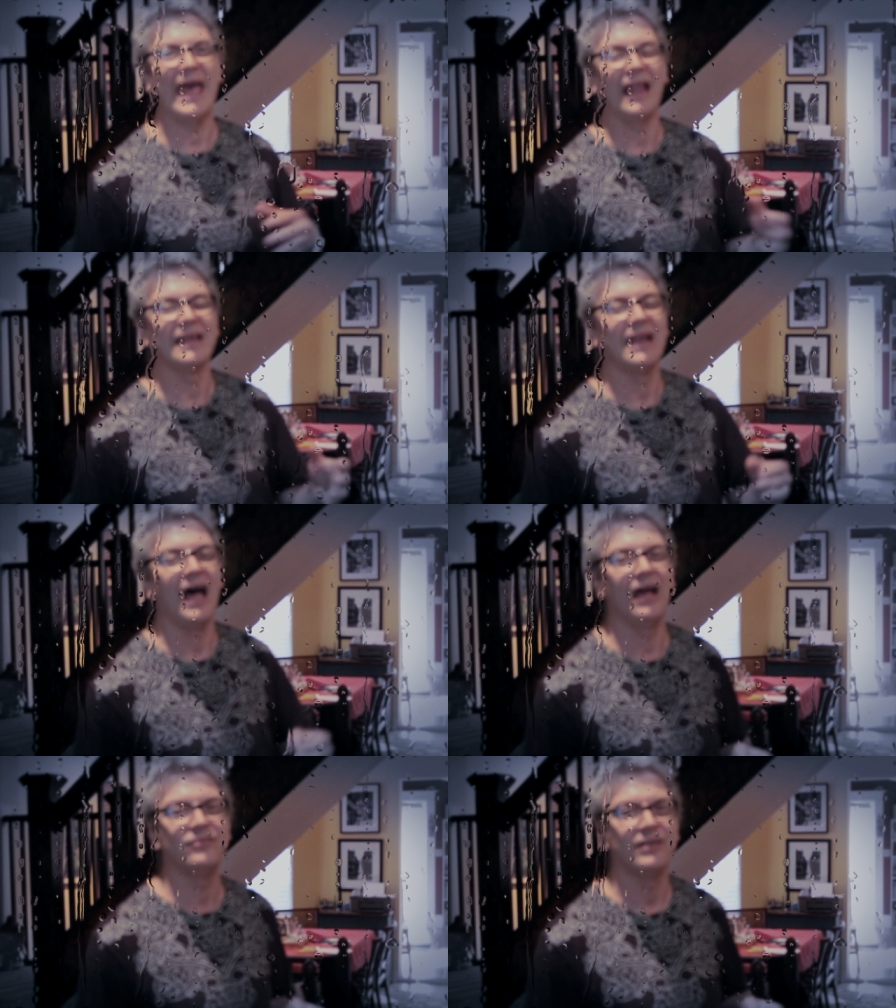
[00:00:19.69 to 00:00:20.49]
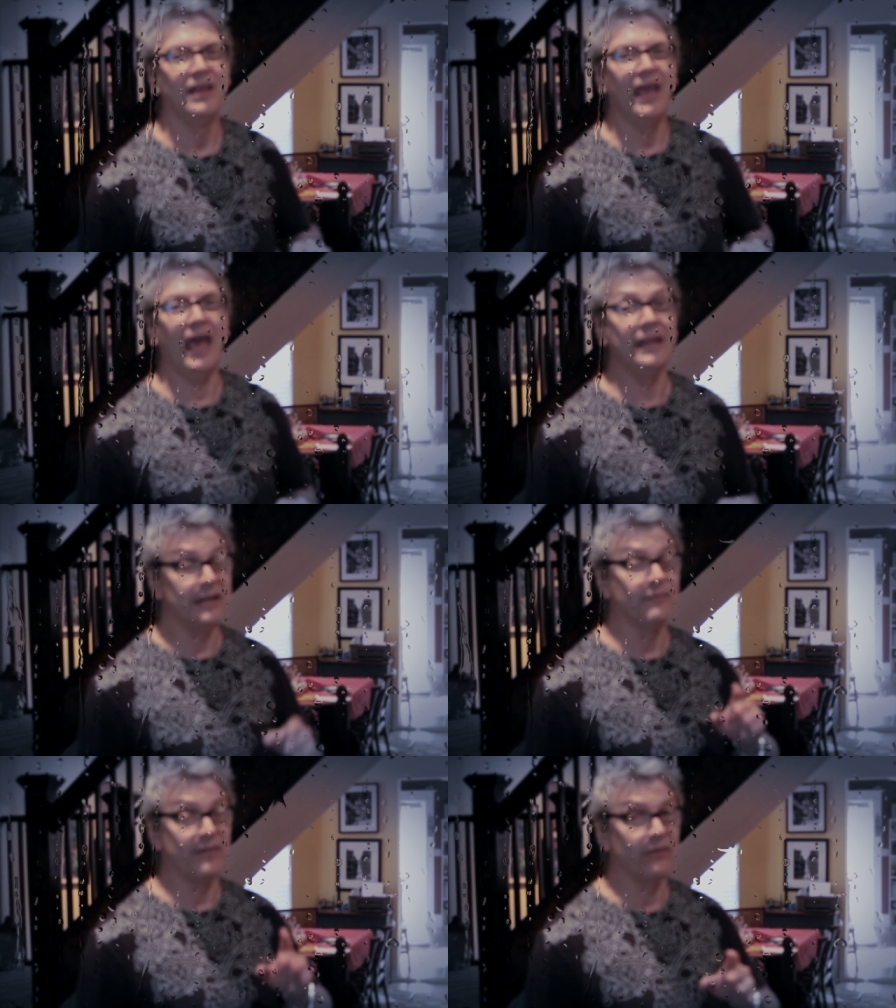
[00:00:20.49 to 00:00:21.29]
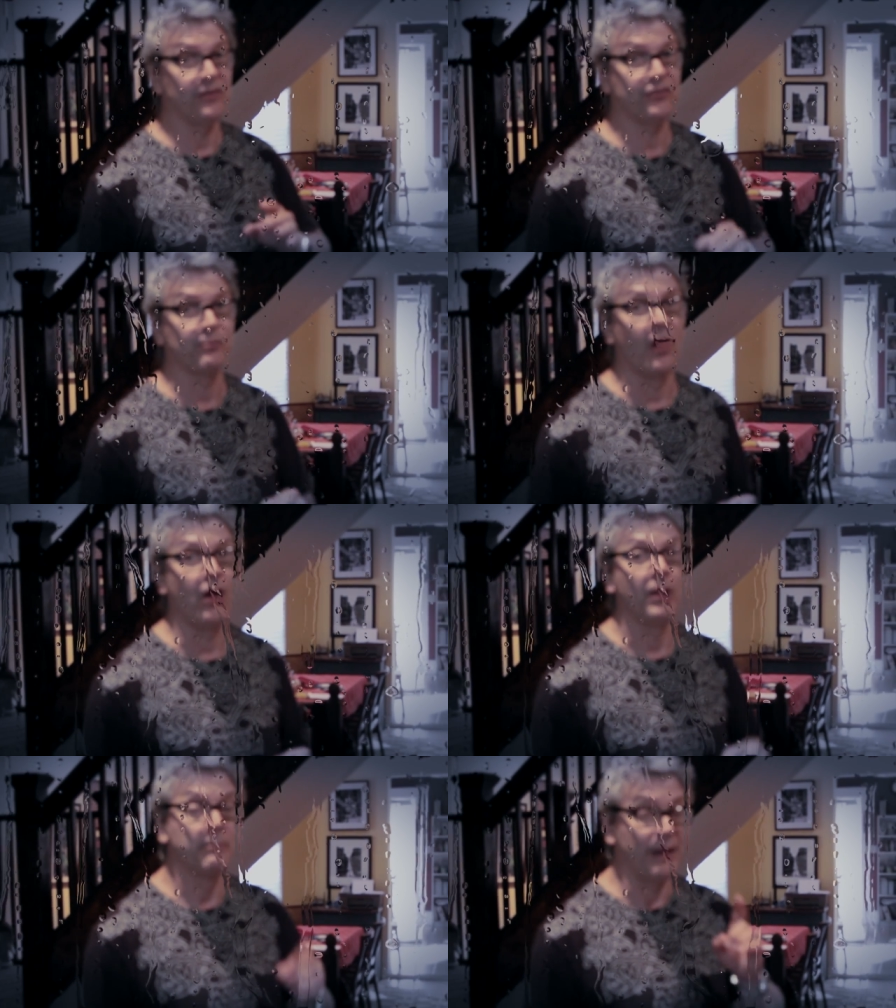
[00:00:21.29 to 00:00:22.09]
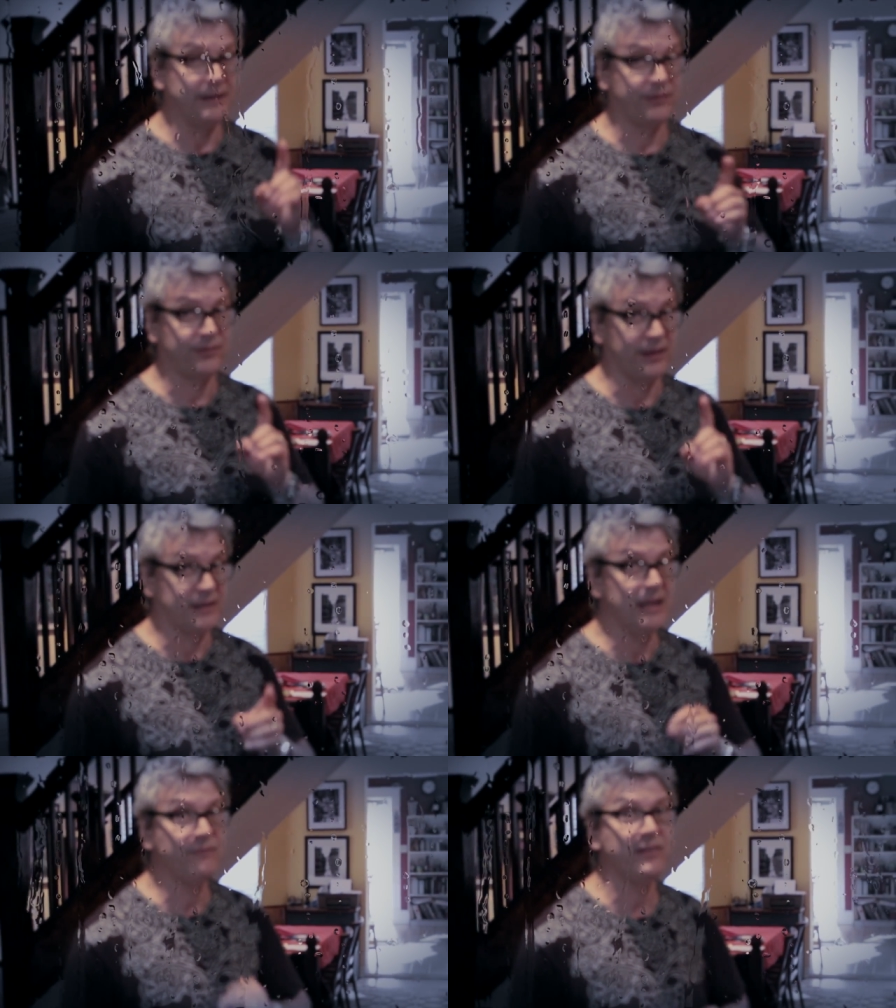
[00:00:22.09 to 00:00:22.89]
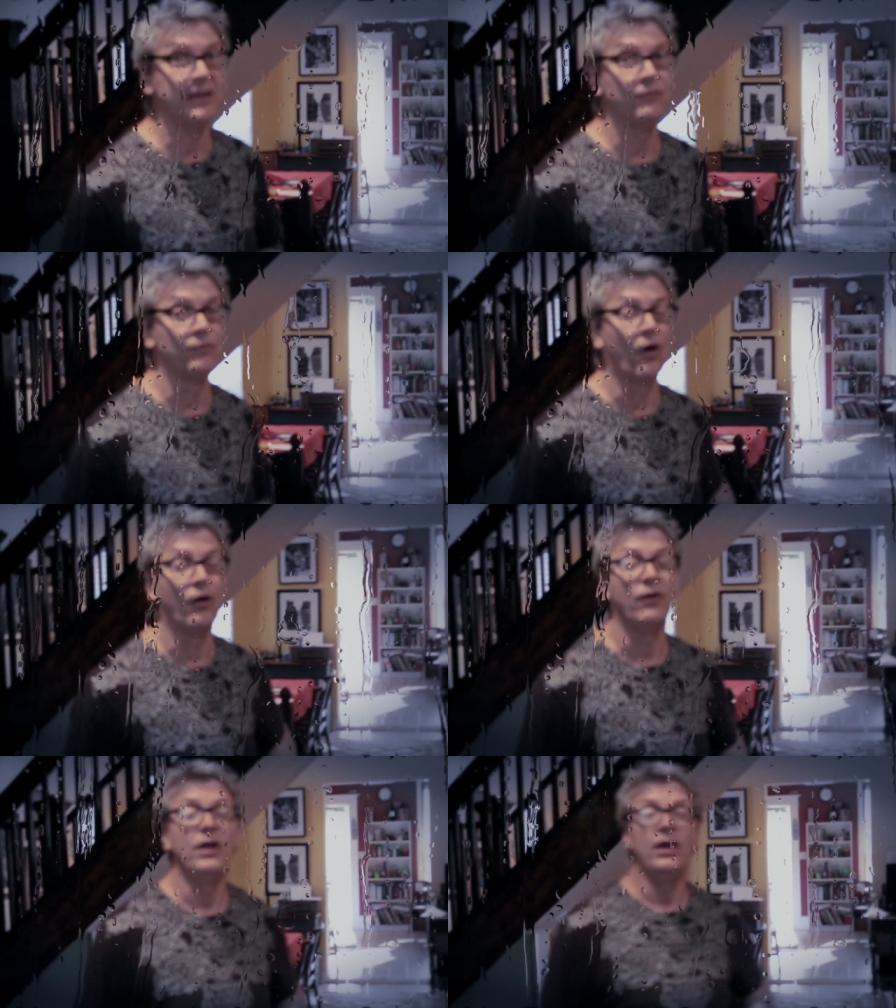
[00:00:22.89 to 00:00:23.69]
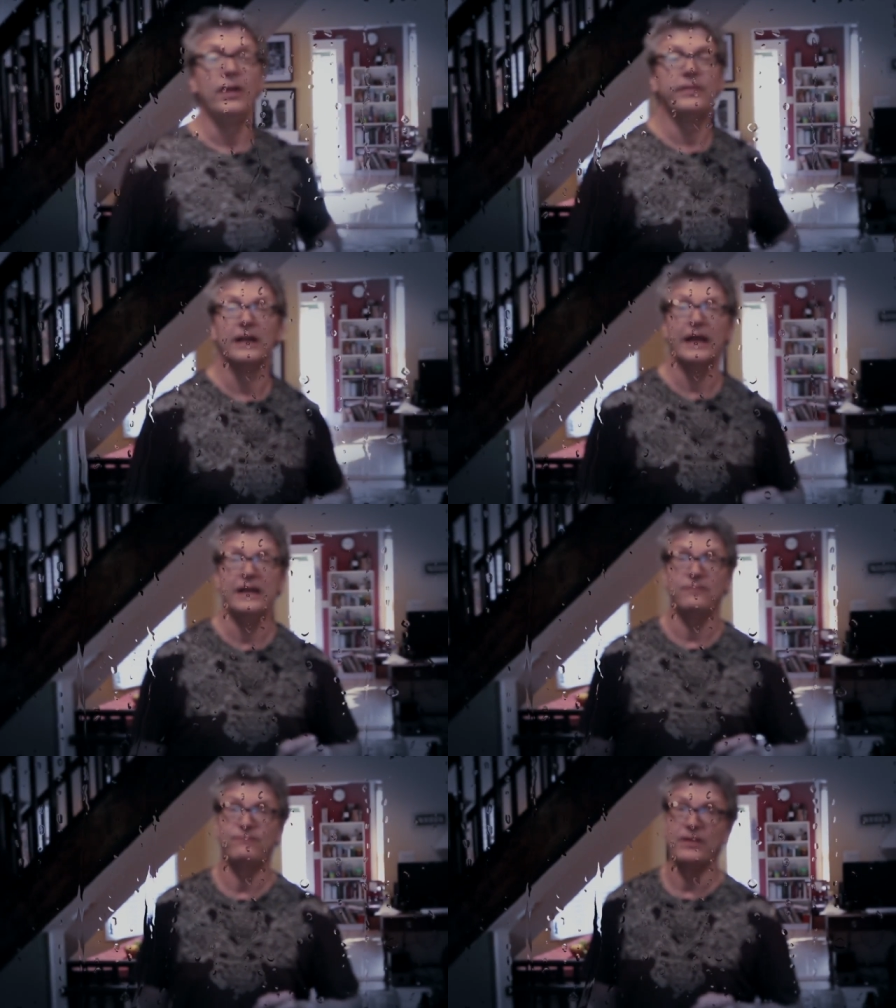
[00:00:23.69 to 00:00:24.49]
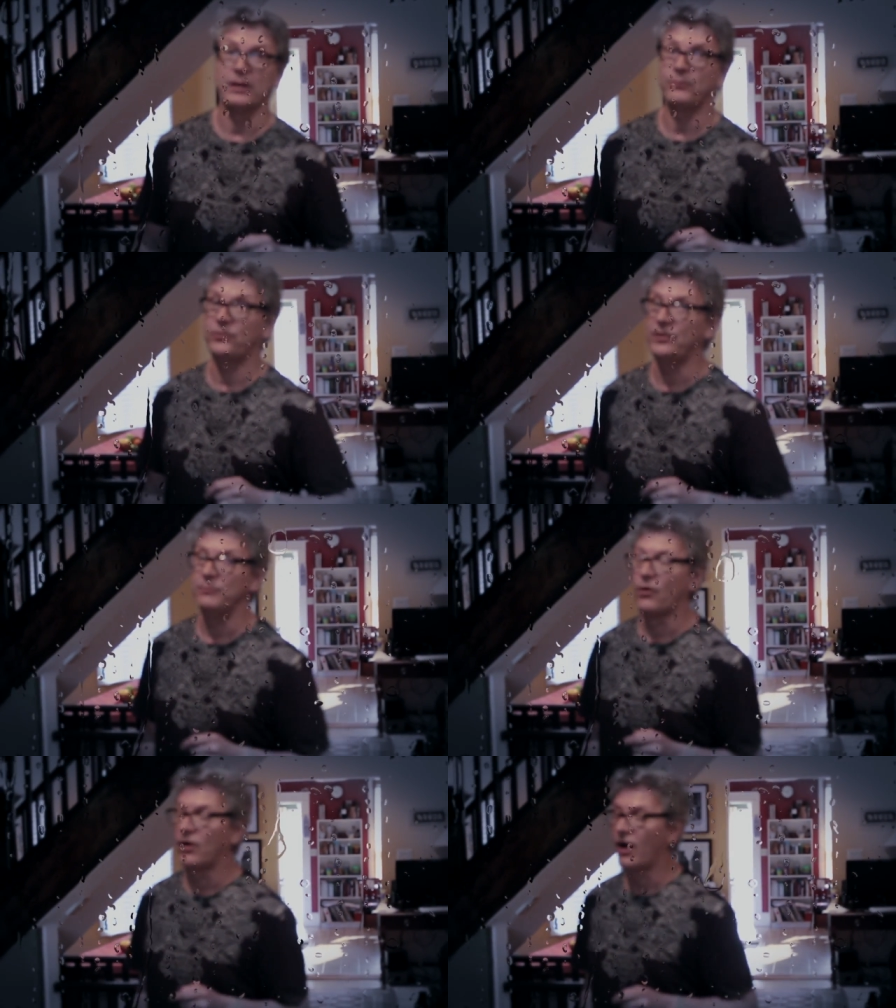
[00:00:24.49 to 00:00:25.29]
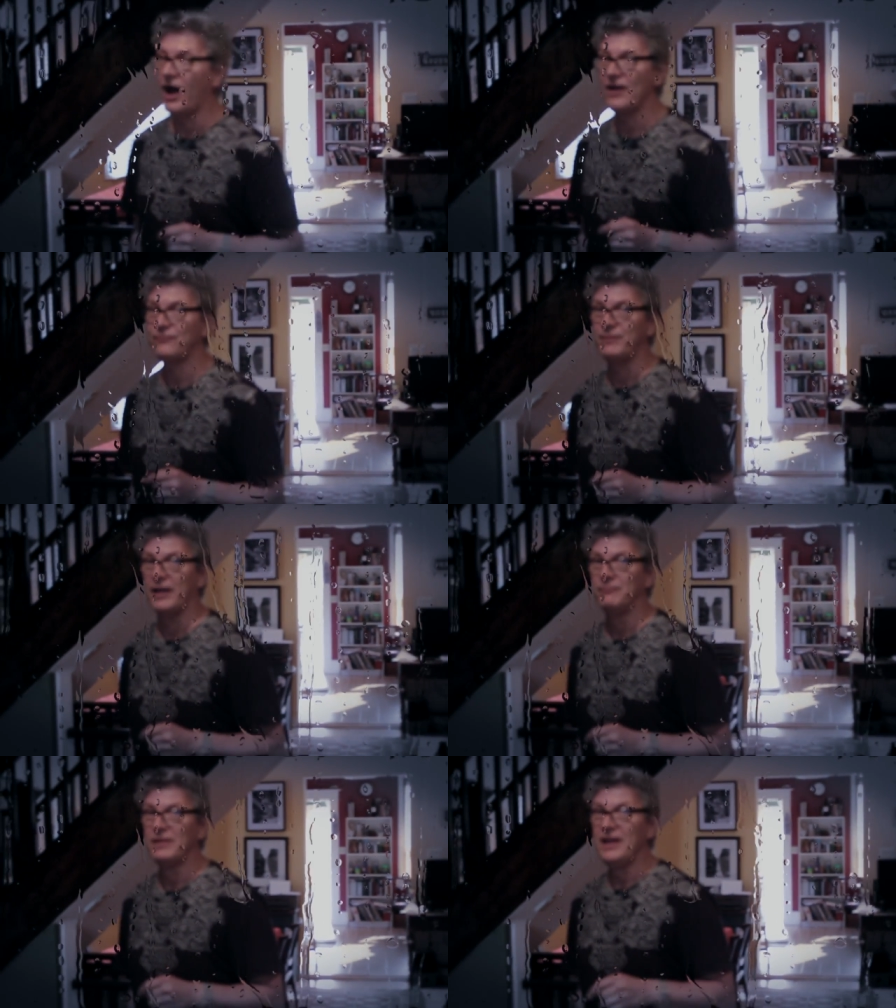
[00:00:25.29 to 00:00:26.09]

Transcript: Helen Hunt and, in a very small but significant role, the late Philip Seymour Hoffman.